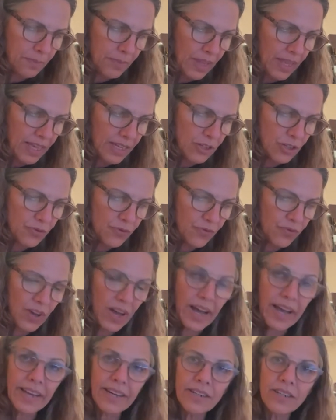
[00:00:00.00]
His
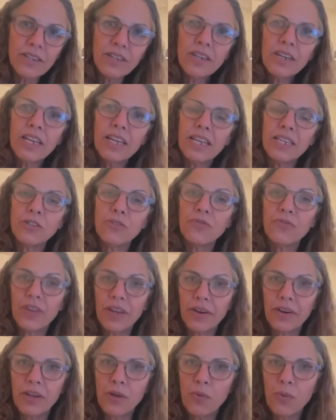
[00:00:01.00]
fire is
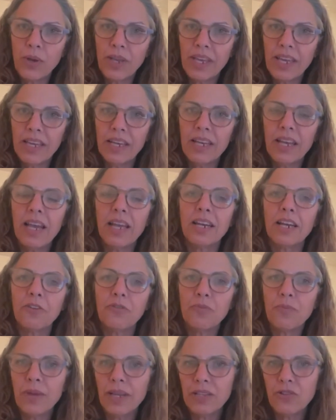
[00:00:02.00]
very weak. And
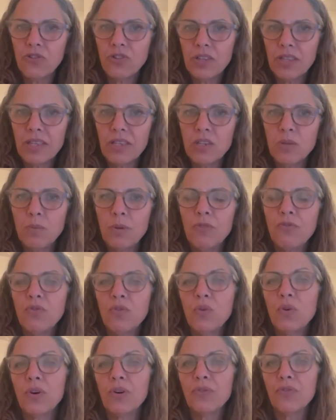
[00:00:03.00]
I've mentioned this before.